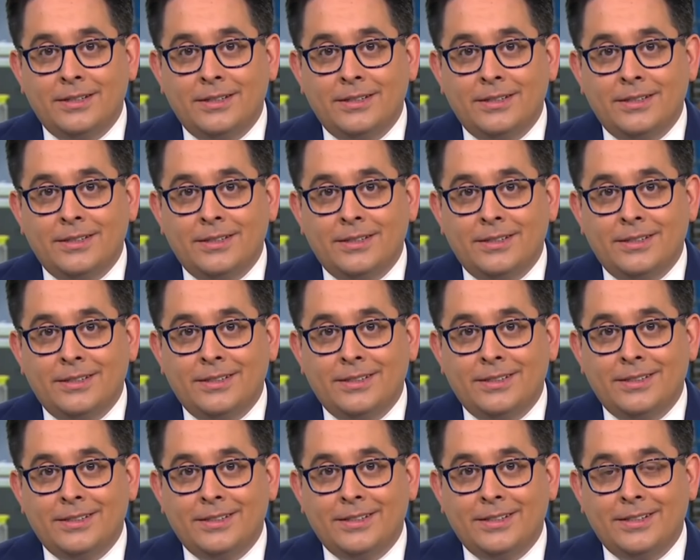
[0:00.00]

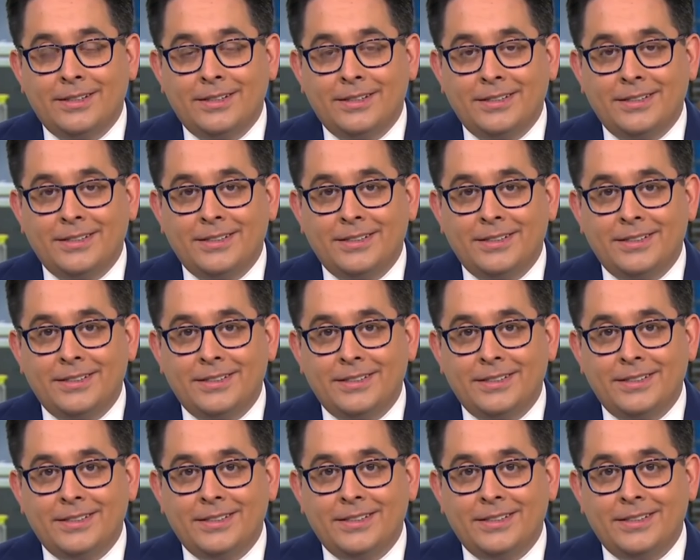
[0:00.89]

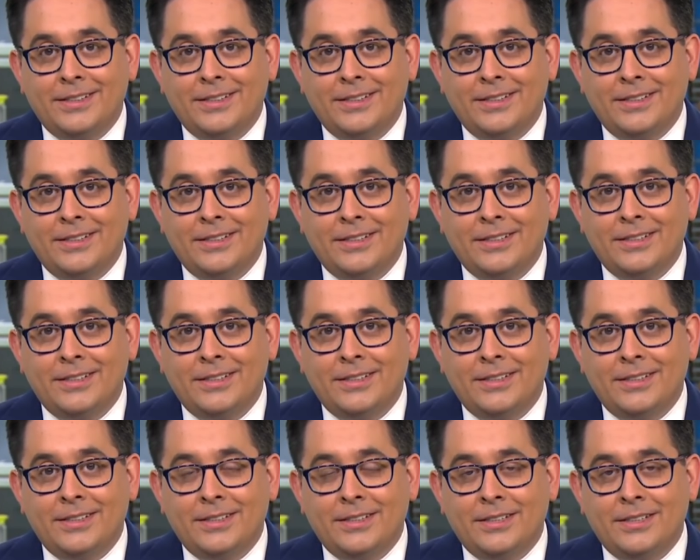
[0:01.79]

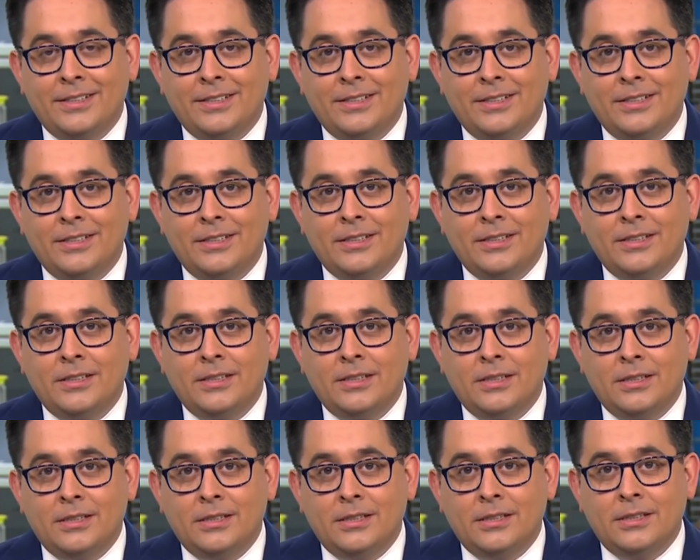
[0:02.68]

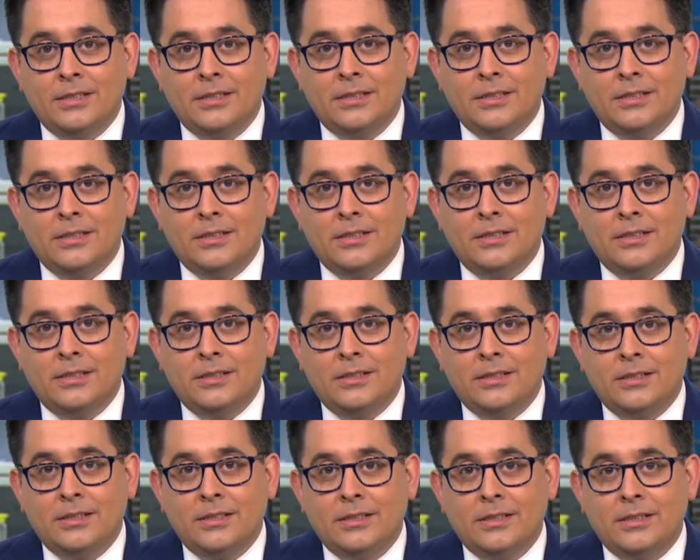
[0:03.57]

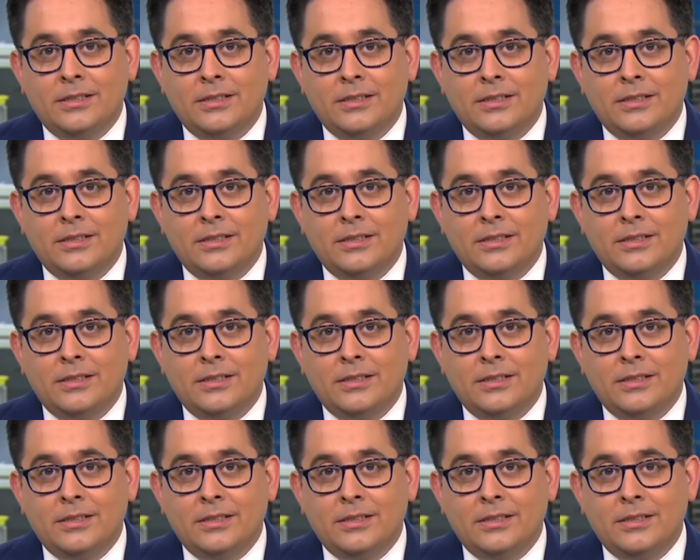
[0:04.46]
(silent)